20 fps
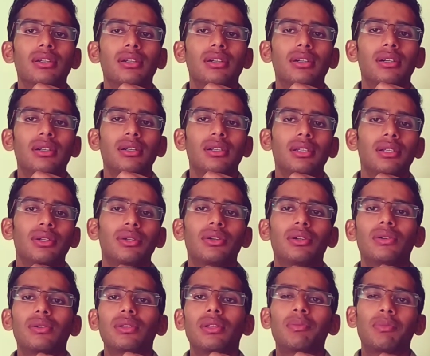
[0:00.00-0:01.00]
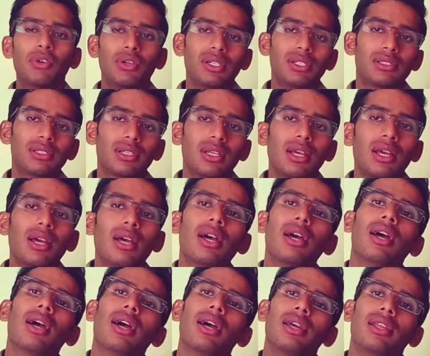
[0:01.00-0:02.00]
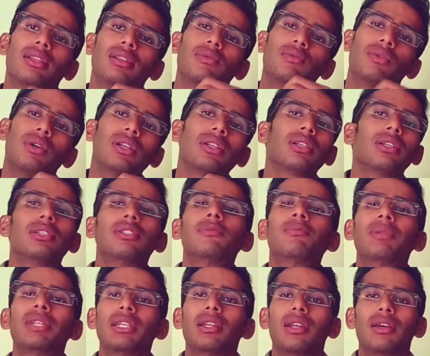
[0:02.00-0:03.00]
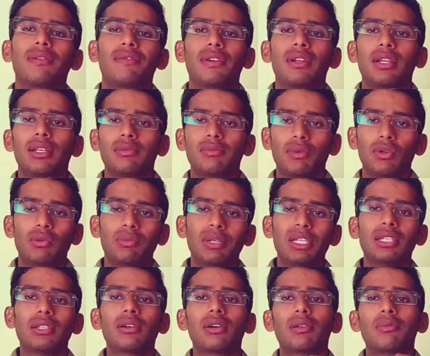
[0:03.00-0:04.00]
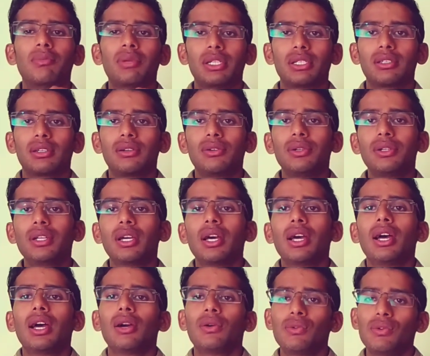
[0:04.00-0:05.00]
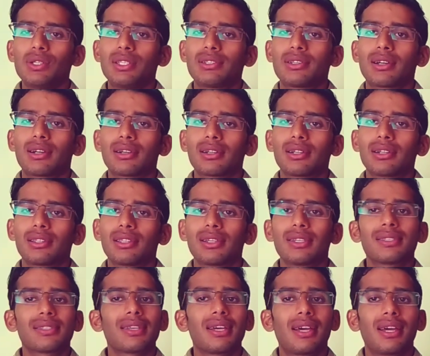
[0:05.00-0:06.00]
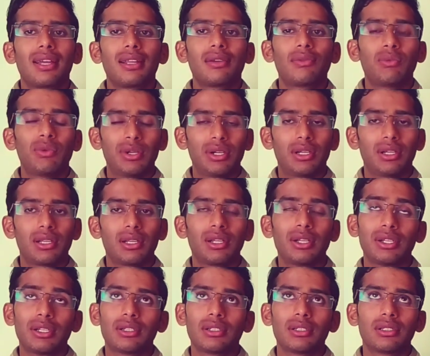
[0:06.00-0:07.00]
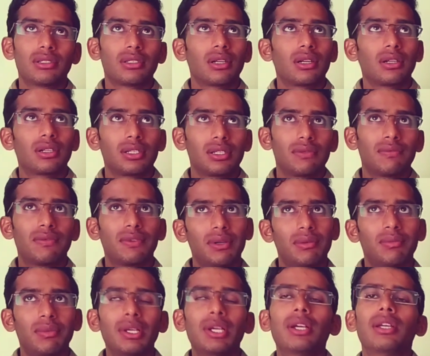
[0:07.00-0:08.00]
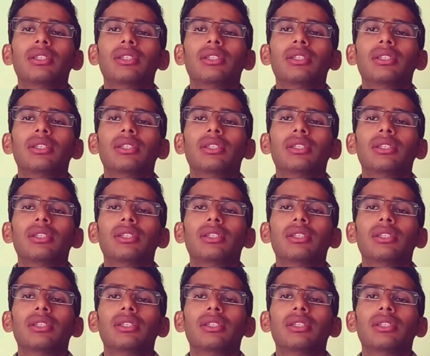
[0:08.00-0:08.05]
uh, you know, the poets and what is pre-Raphaelite movement or brotherhood, who started this and where it started from.